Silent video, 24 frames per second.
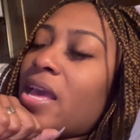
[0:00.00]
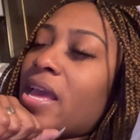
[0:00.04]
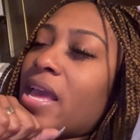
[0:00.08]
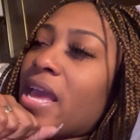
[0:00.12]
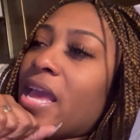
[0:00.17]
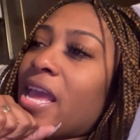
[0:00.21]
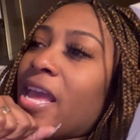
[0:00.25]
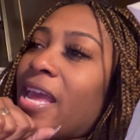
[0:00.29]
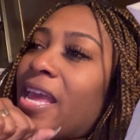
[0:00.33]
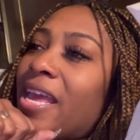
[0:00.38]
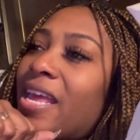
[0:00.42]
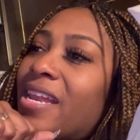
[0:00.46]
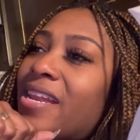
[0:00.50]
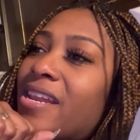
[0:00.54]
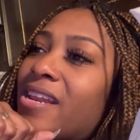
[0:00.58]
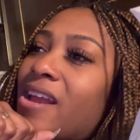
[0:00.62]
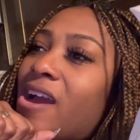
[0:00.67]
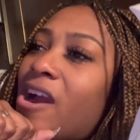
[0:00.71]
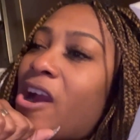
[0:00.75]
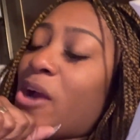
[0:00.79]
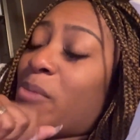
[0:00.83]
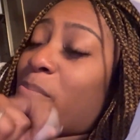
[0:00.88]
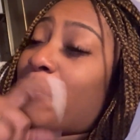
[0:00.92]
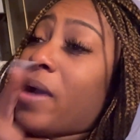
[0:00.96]
And
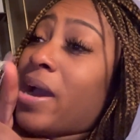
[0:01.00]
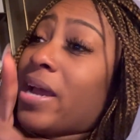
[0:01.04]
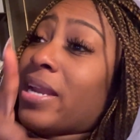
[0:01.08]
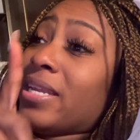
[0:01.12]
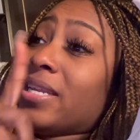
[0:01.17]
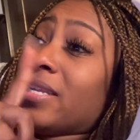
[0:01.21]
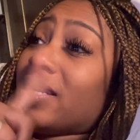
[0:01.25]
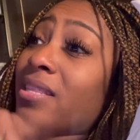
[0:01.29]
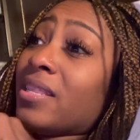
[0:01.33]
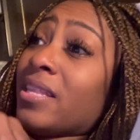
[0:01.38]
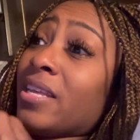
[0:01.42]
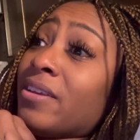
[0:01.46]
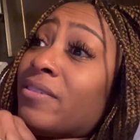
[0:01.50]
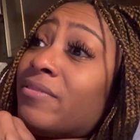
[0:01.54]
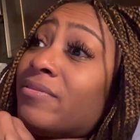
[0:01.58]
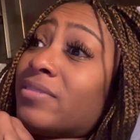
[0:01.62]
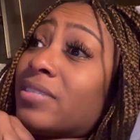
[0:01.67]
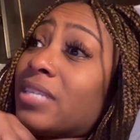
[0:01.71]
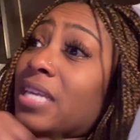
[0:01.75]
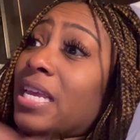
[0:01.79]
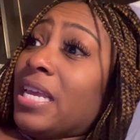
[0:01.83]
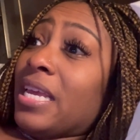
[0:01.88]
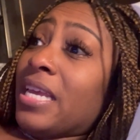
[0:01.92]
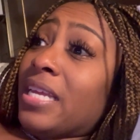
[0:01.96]
Armani
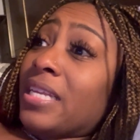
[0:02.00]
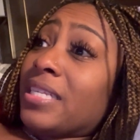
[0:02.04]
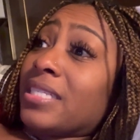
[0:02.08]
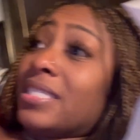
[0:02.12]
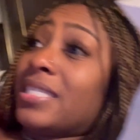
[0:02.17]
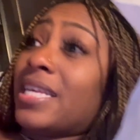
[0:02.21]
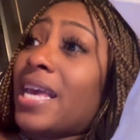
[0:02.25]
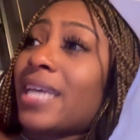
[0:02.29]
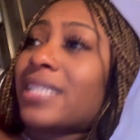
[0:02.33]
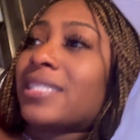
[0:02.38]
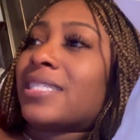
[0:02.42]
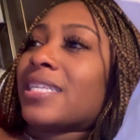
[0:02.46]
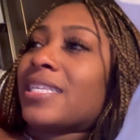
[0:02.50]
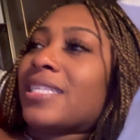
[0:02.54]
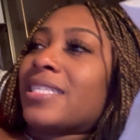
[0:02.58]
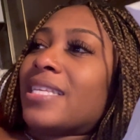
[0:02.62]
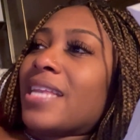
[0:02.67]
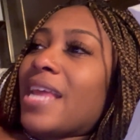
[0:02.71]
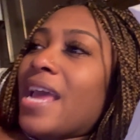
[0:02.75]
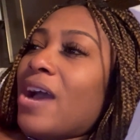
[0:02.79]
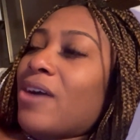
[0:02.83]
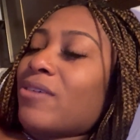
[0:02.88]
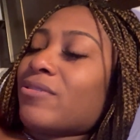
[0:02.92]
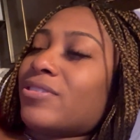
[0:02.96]
lives in Texas
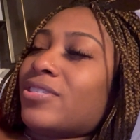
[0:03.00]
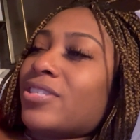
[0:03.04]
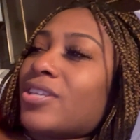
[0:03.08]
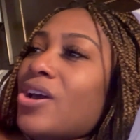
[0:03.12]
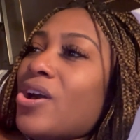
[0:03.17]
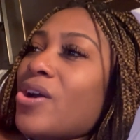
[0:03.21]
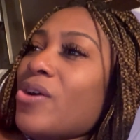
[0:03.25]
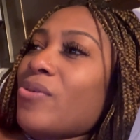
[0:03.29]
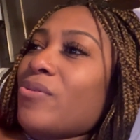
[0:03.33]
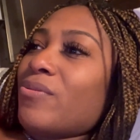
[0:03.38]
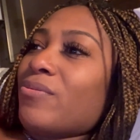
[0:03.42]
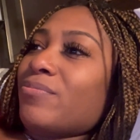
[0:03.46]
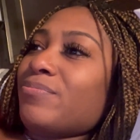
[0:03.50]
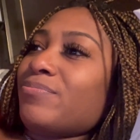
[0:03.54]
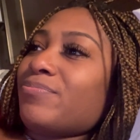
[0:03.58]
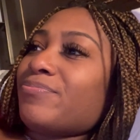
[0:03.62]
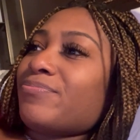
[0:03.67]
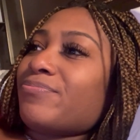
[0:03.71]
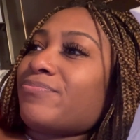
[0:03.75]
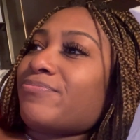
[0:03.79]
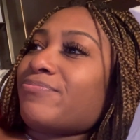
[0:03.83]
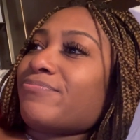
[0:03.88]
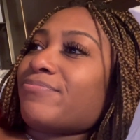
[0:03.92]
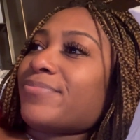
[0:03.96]
now, so
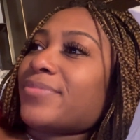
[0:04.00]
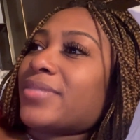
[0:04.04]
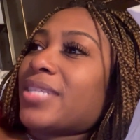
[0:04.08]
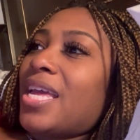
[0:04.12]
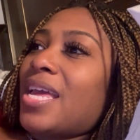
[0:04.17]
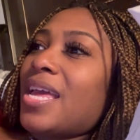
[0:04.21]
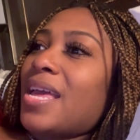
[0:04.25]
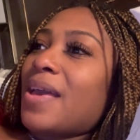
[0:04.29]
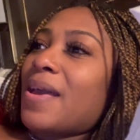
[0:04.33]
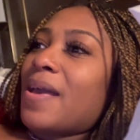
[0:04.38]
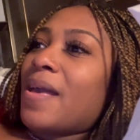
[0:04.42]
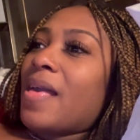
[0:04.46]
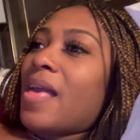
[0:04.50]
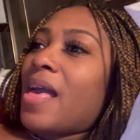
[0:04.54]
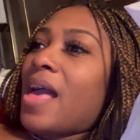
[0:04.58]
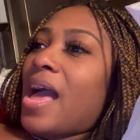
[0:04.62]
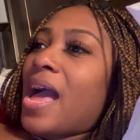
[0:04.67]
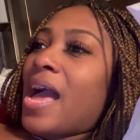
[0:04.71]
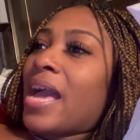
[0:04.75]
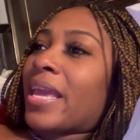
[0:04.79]
I